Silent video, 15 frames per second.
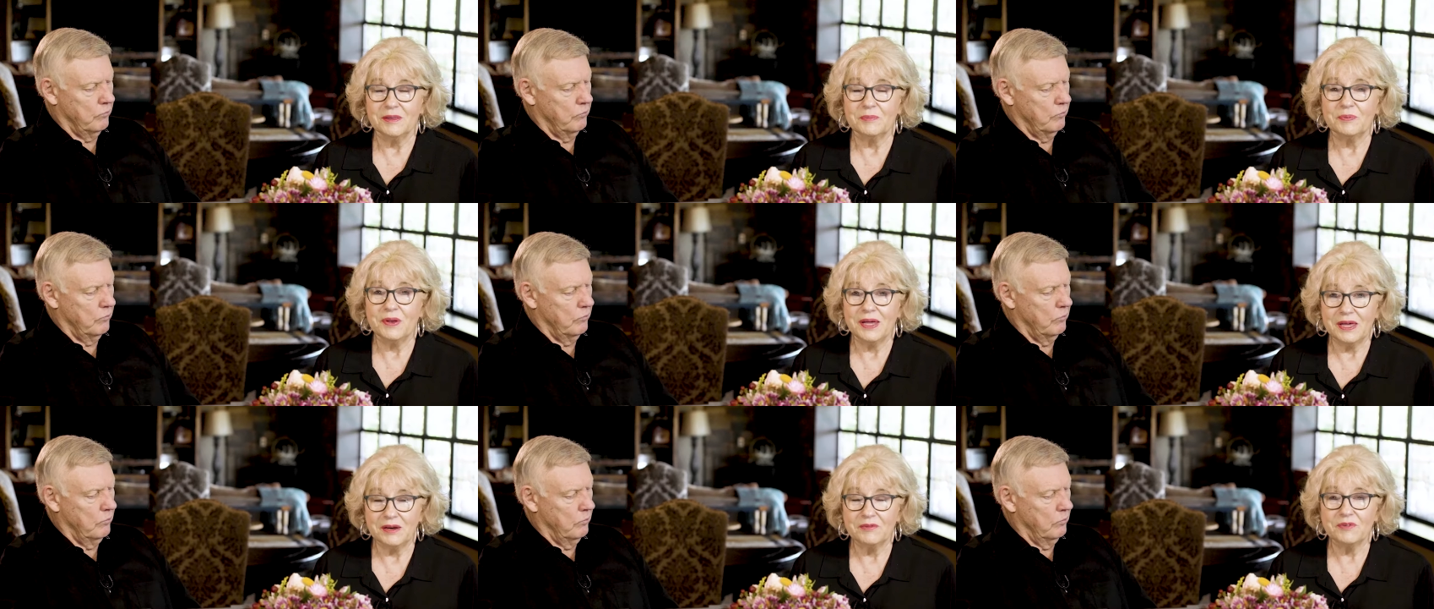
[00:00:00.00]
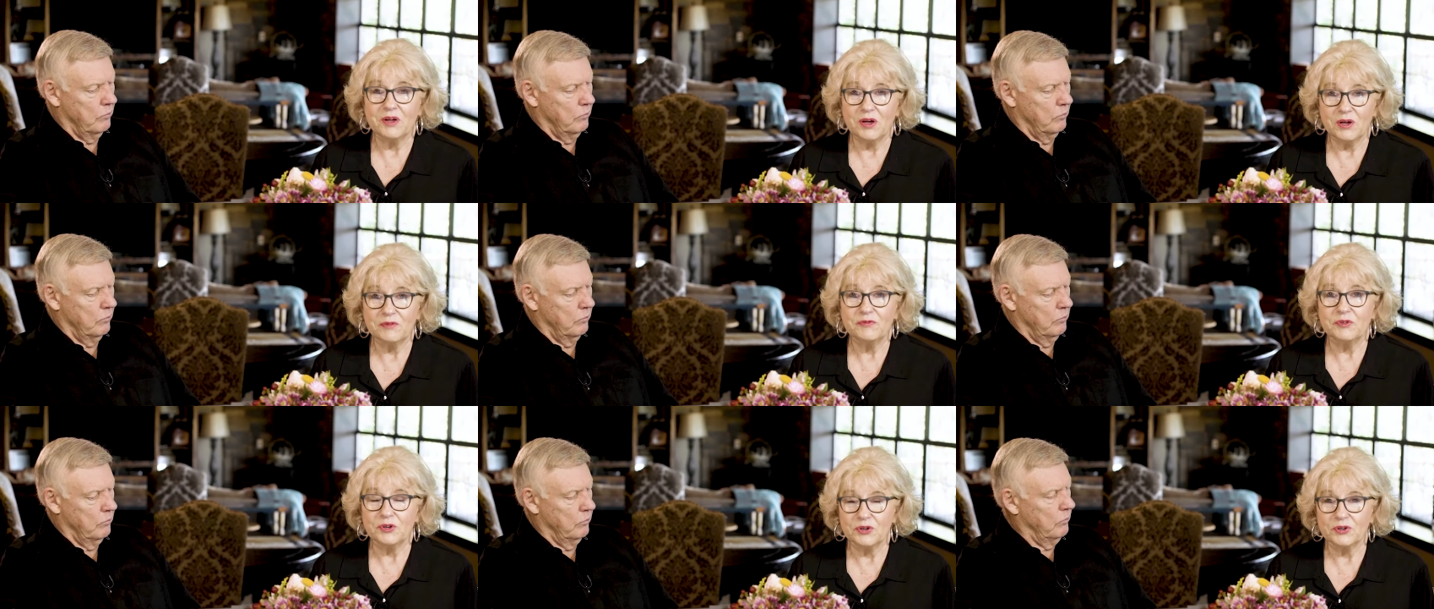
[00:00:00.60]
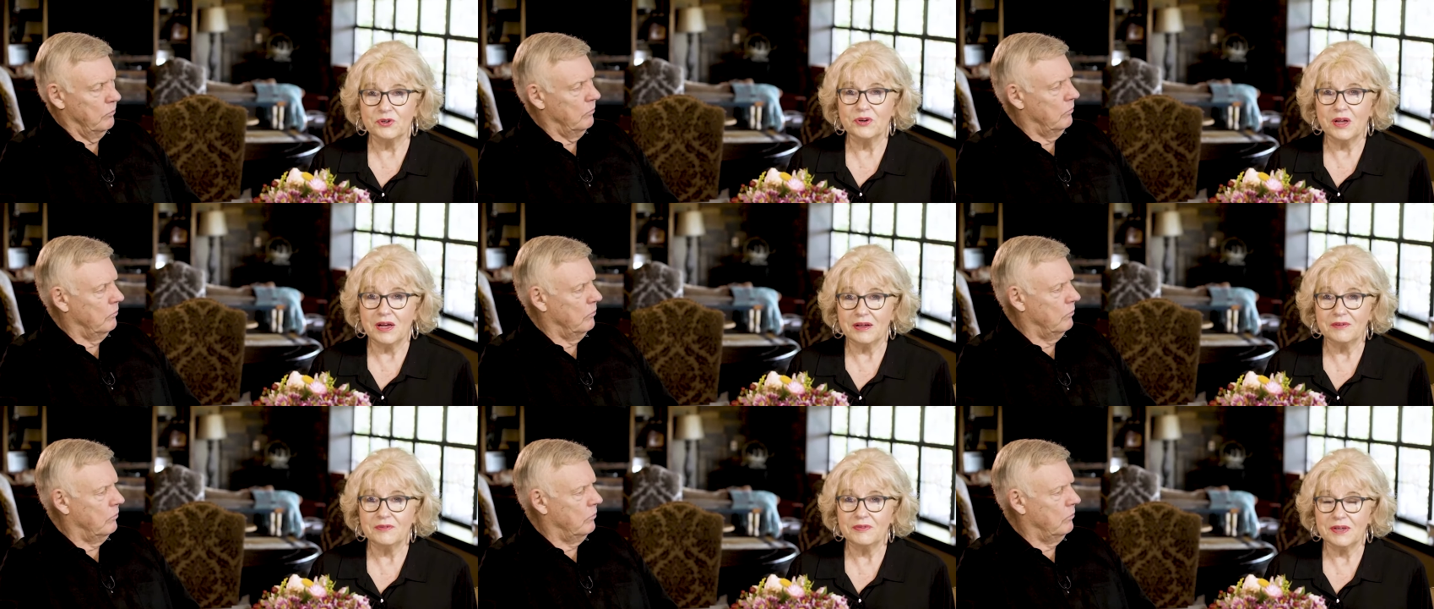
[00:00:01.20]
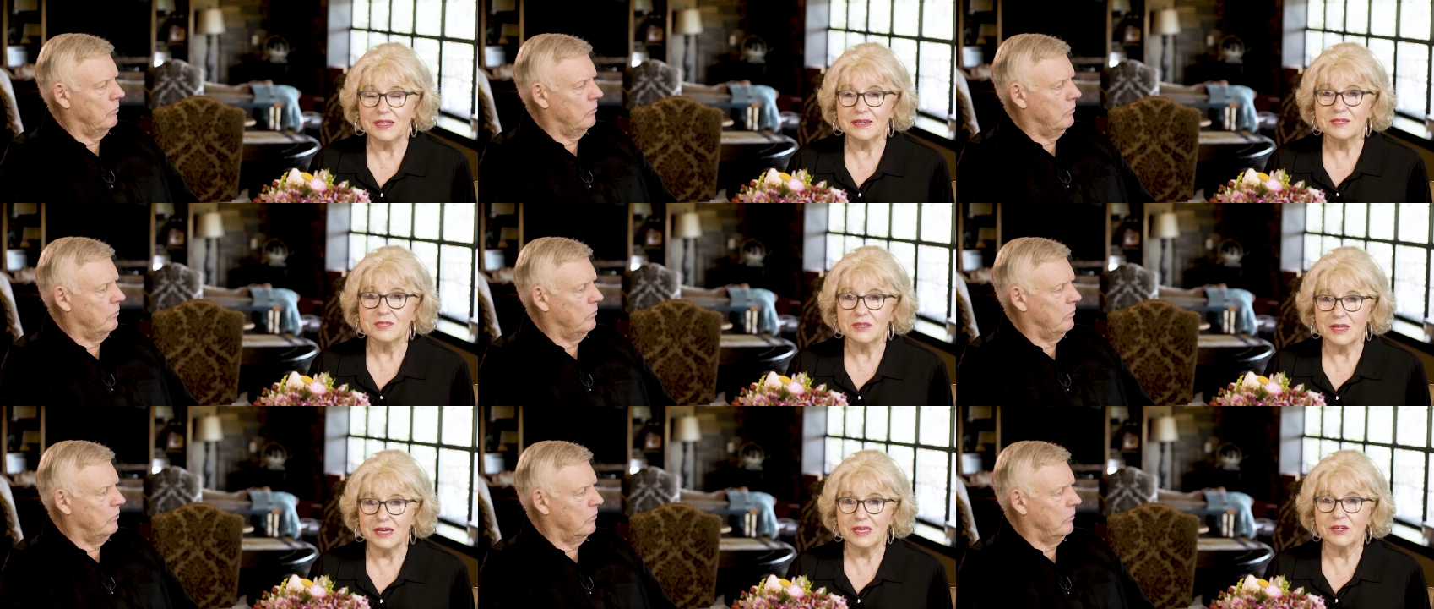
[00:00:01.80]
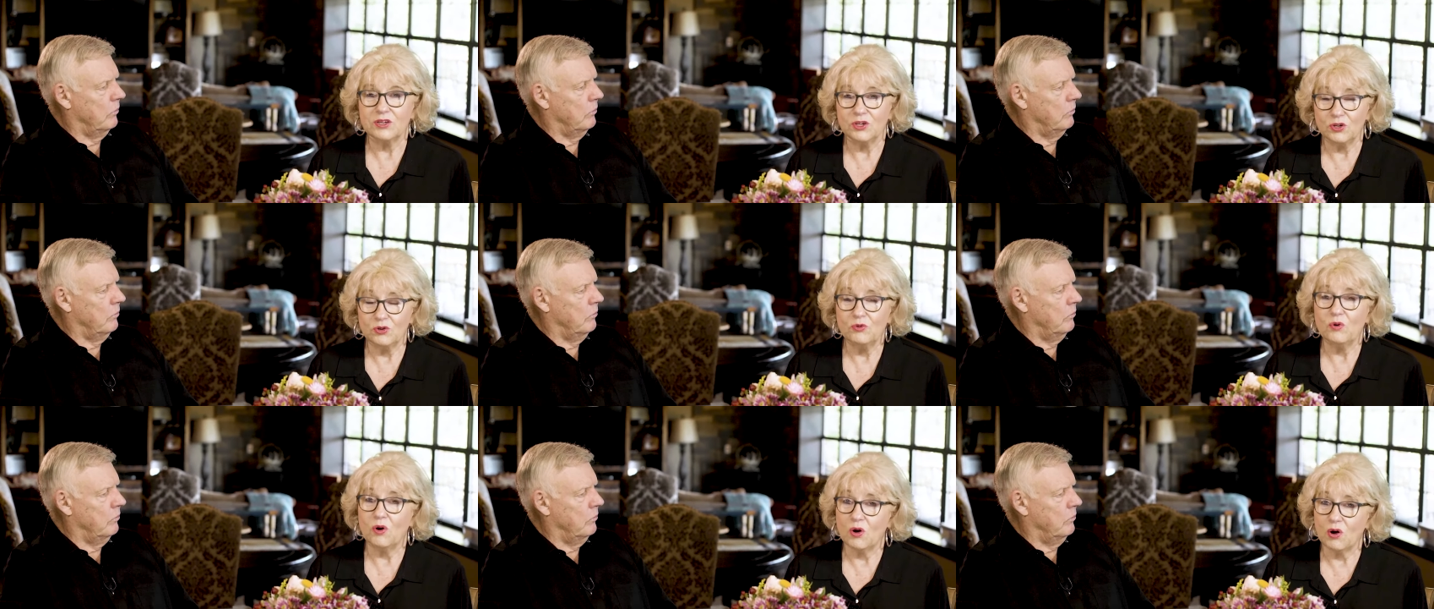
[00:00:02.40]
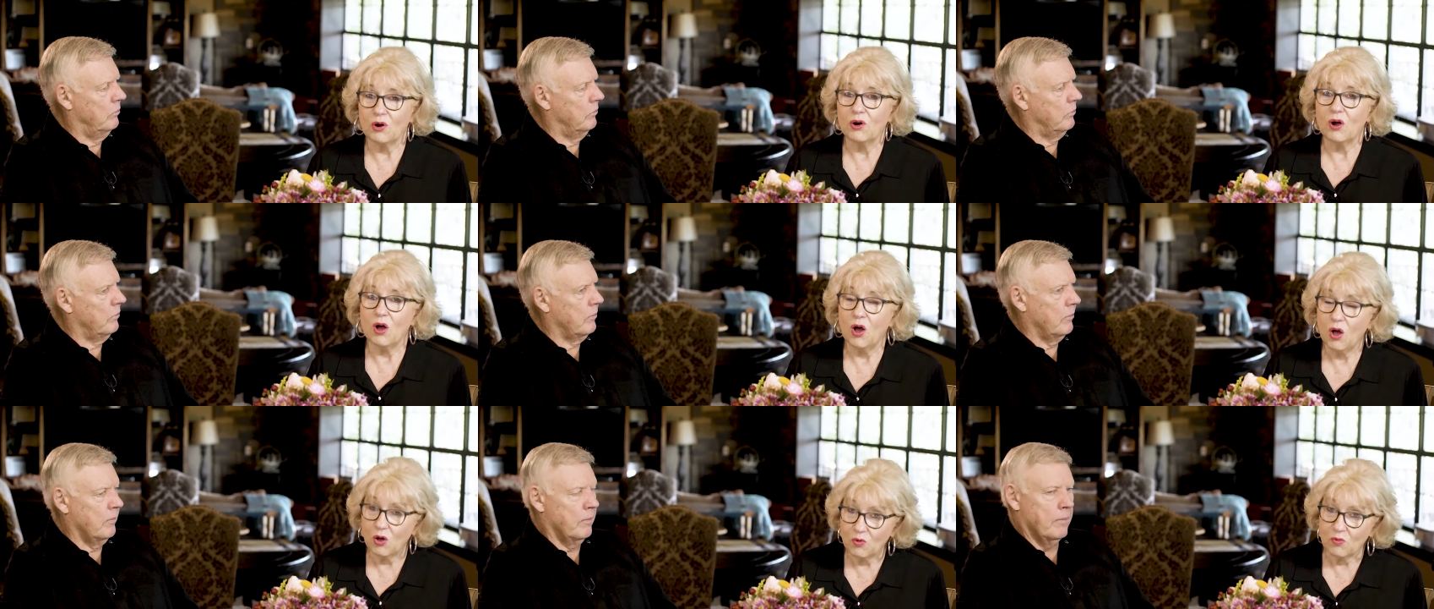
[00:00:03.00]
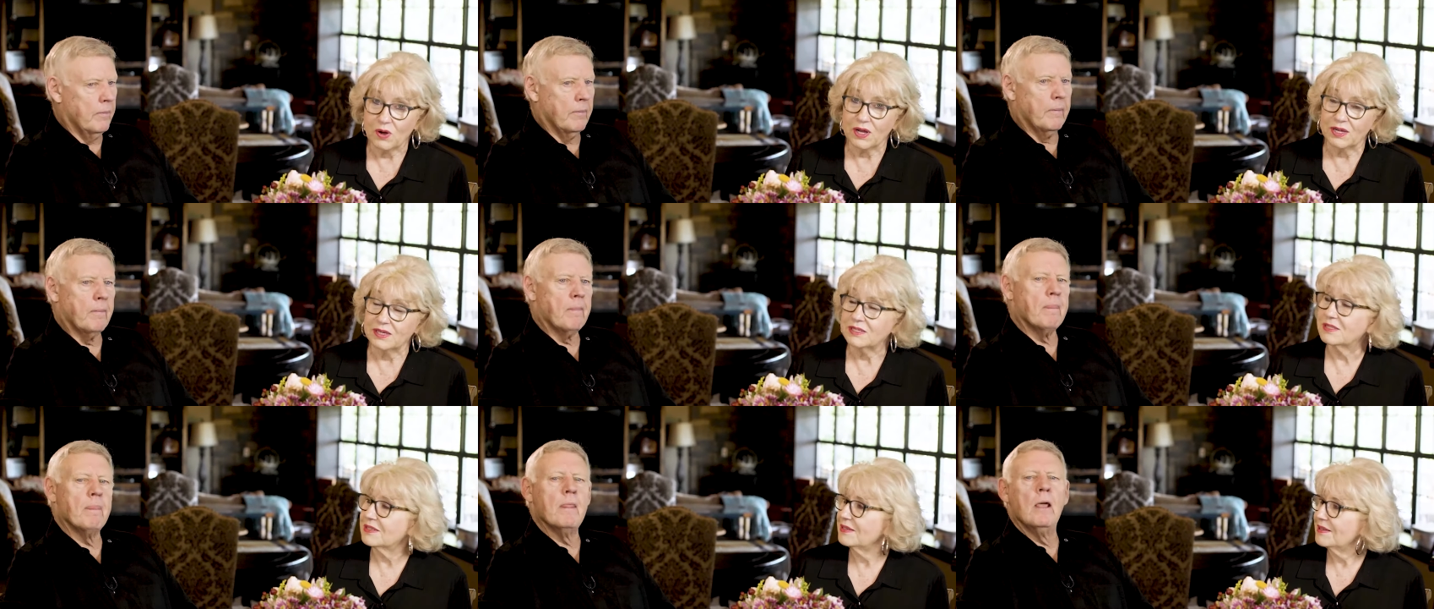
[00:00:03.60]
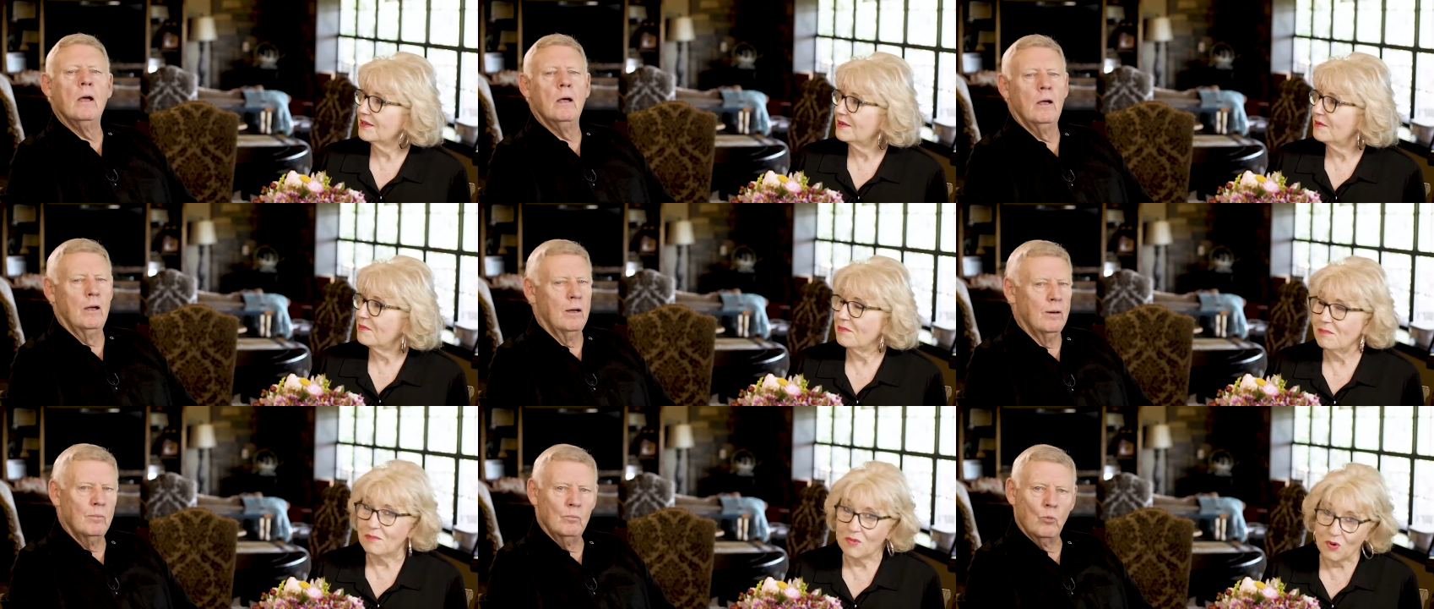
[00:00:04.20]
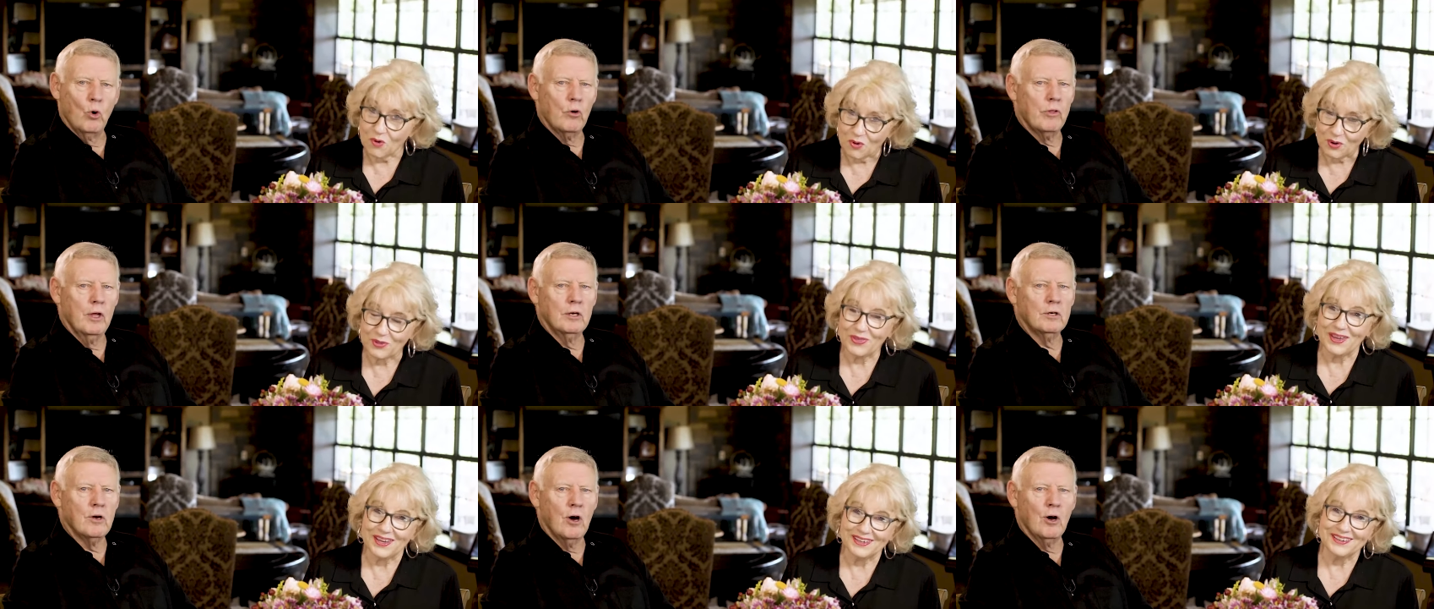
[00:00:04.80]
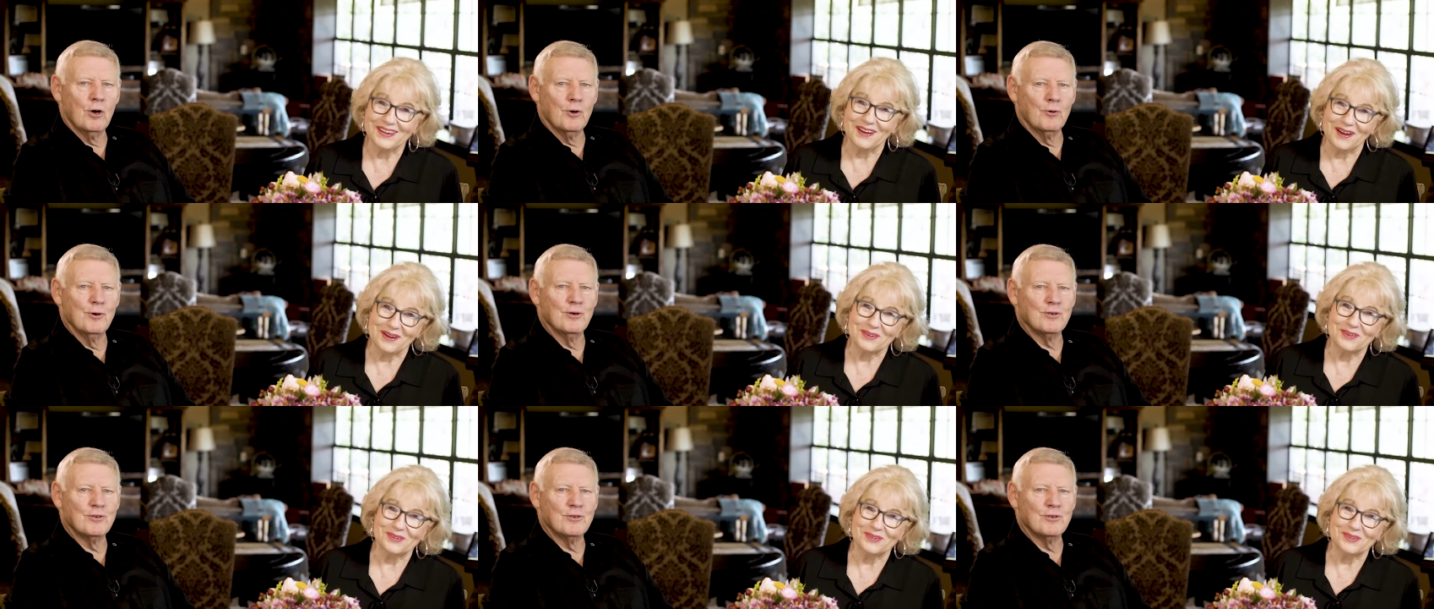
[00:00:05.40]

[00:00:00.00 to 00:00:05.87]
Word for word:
Speaker 1: the plan of God for your life is that you are always more, more than, than conquerors.